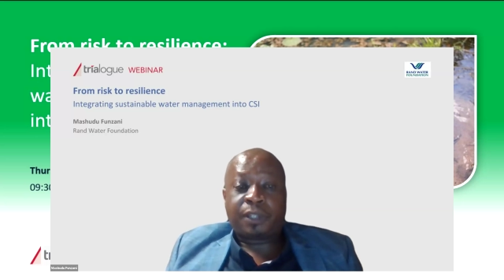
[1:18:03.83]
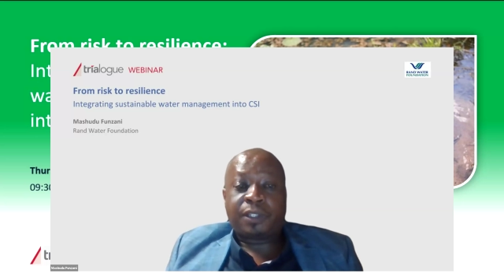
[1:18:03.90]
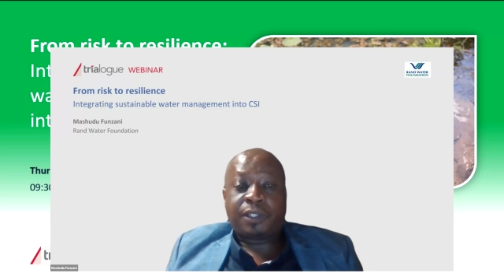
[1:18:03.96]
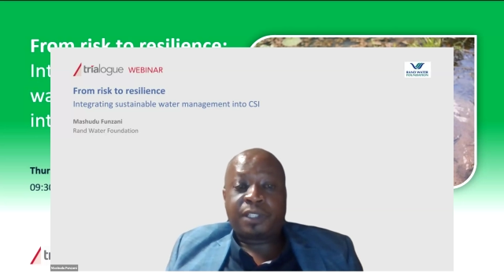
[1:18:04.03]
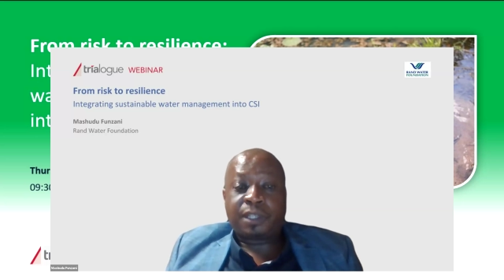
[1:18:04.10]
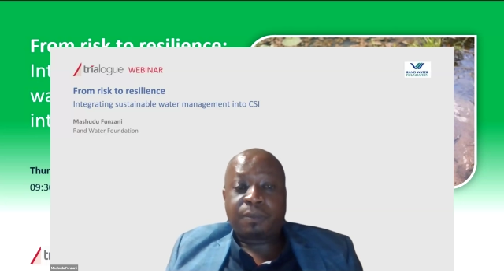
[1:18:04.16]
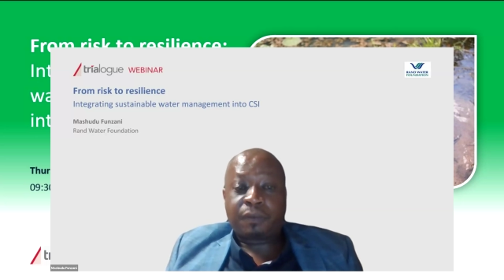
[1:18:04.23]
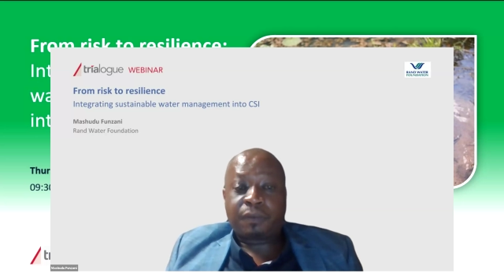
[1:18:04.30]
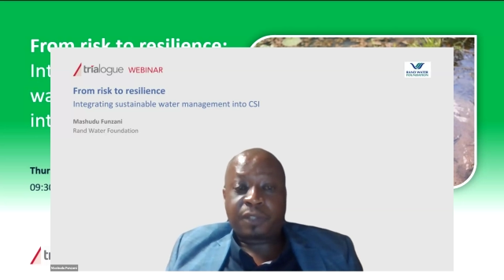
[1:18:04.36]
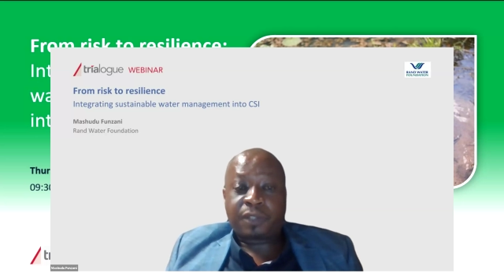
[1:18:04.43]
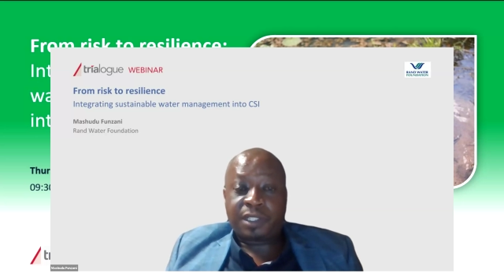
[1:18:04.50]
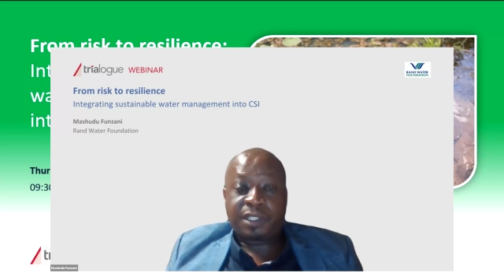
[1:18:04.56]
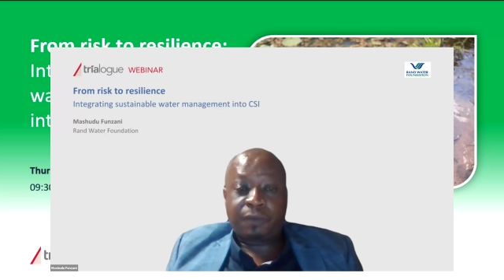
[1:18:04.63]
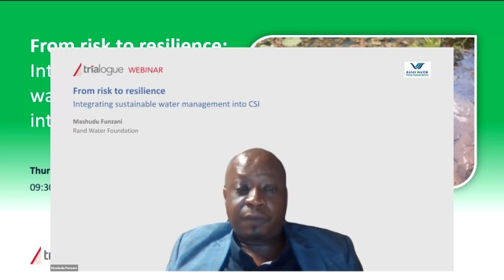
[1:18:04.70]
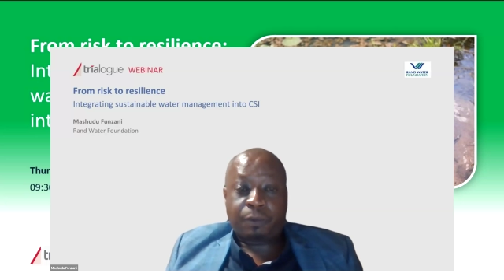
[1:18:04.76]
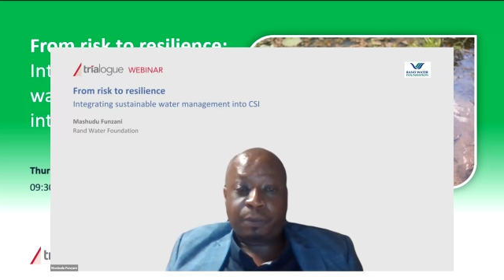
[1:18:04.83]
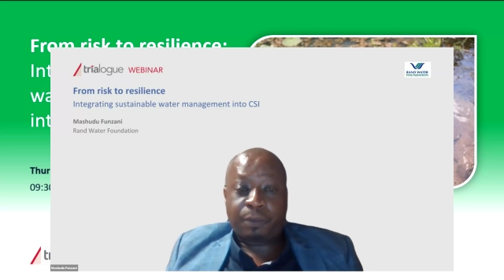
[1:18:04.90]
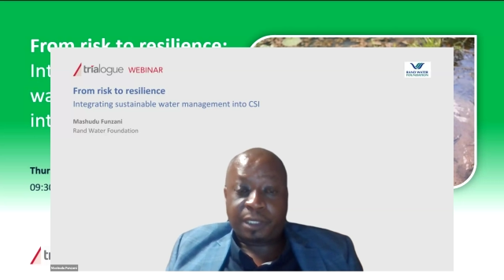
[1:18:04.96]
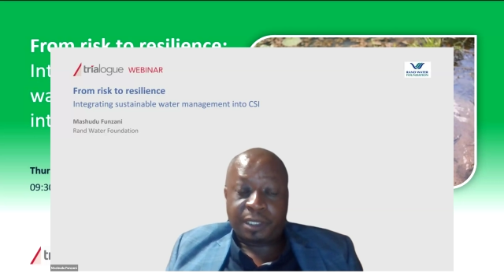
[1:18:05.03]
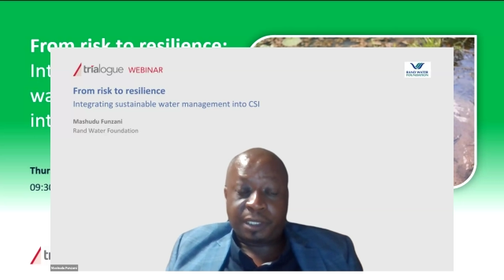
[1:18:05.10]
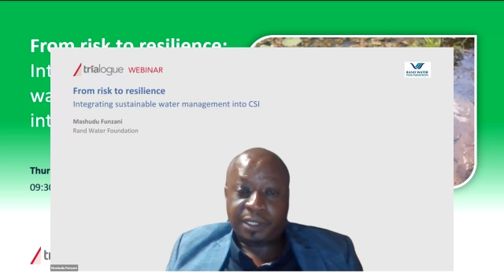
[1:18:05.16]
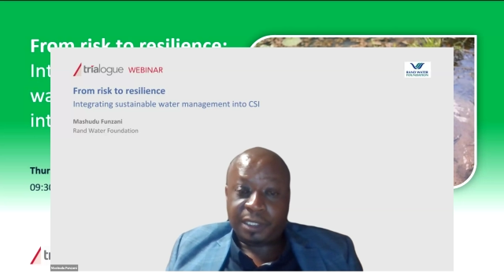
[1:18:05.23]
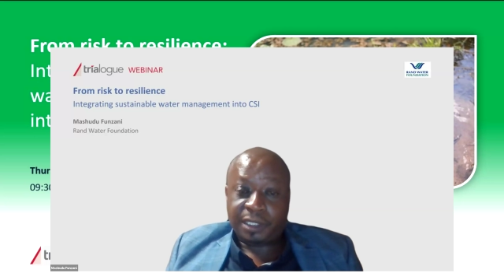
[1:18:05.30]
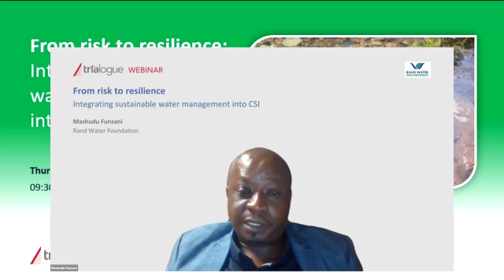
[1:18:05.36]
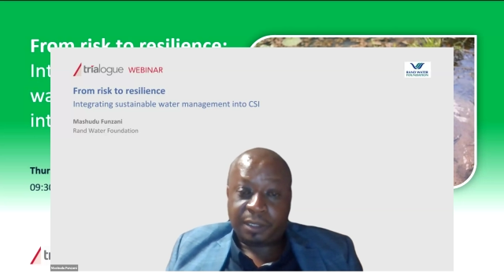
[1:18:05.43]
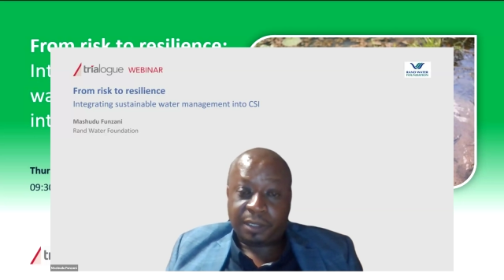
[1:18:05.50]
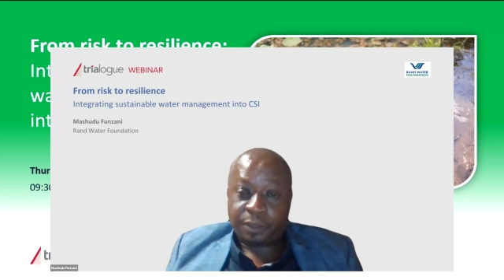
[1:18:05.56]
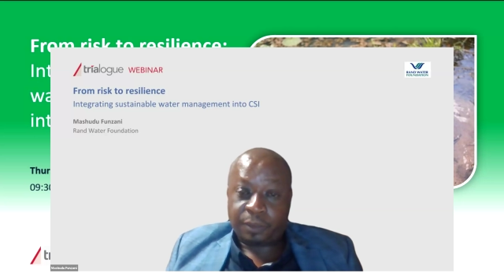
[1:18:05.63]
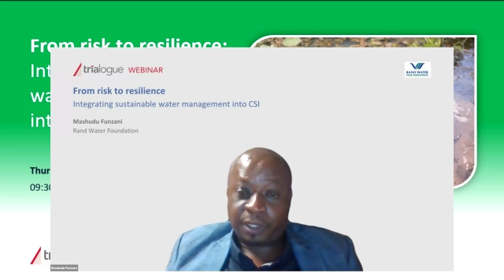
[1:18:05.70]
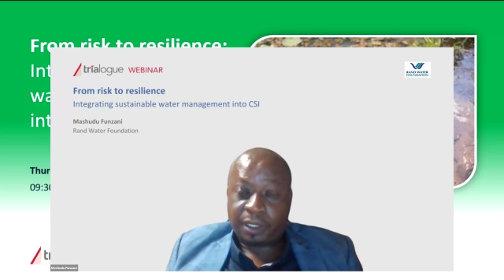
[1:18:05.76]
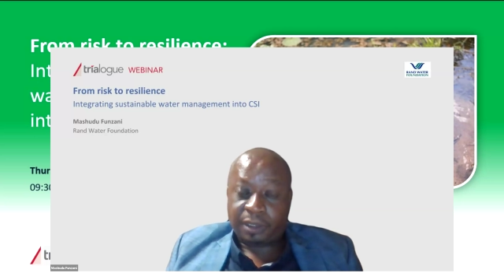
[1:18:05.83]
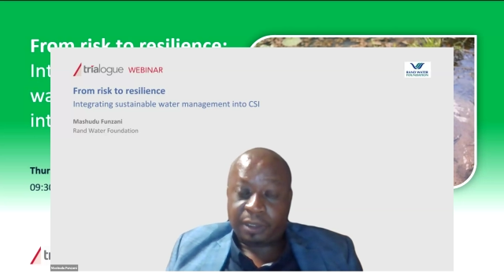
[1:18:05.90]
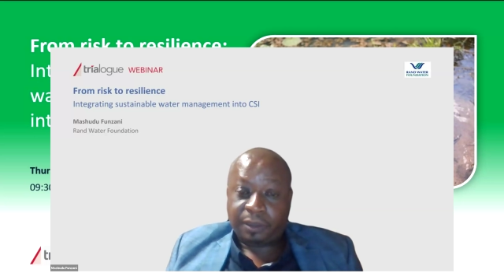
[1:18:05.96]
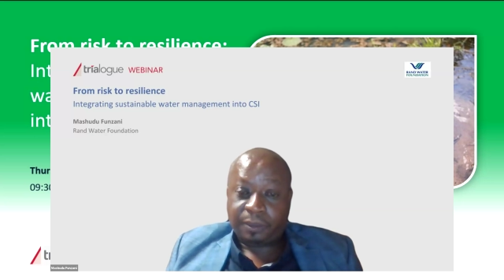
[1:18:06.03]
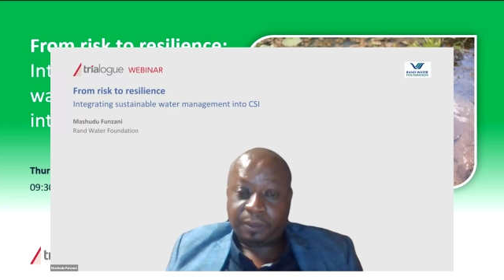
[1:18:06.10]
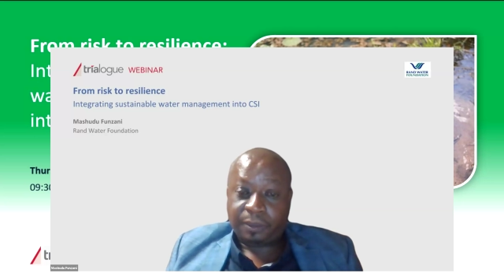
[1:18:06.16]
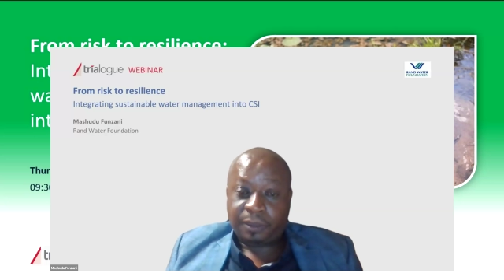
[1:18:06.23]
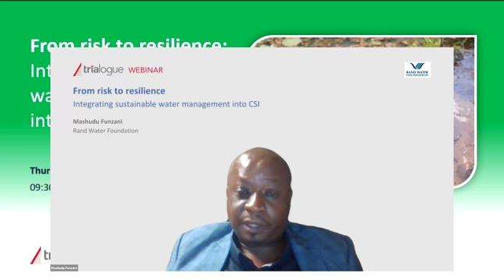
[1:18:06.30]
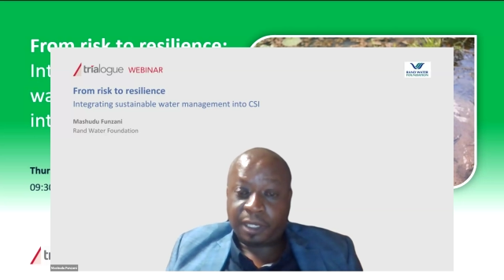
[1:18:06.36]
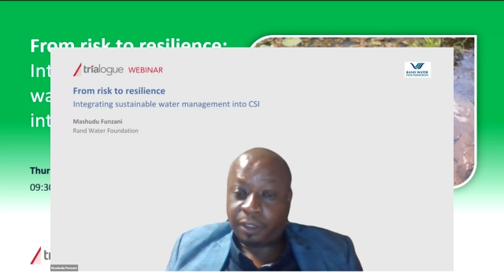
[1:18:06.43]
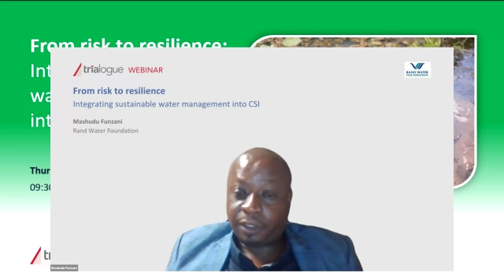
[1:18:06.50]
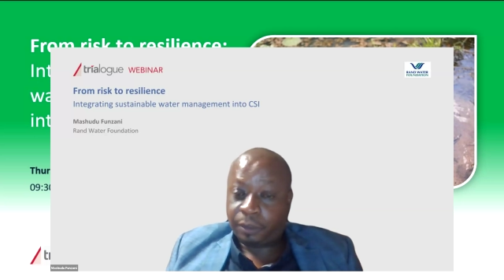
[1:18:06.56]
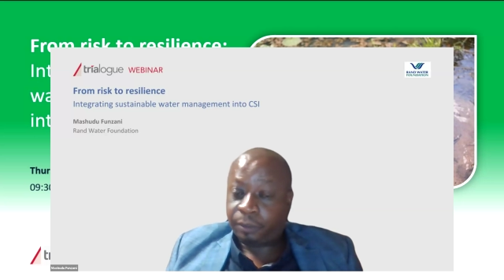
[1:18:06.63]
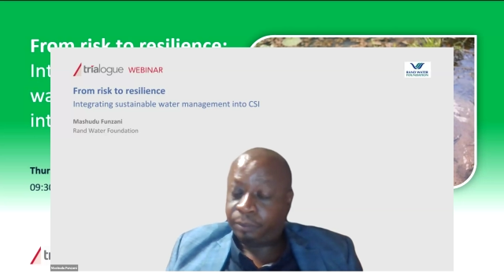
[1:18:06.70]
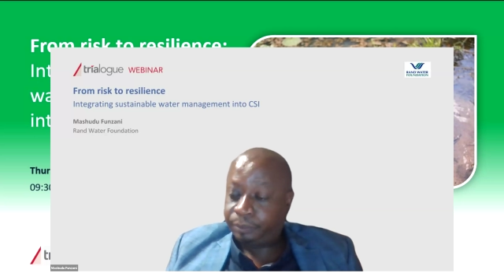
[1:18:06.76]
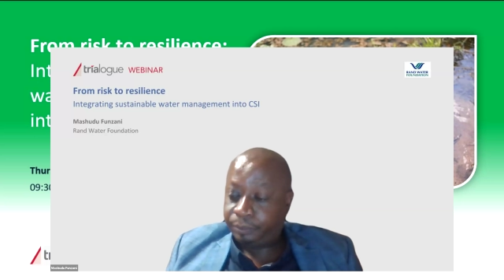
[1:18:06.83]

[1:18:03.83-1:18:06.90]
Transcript: and in terms of skills development and training as well. Thank you.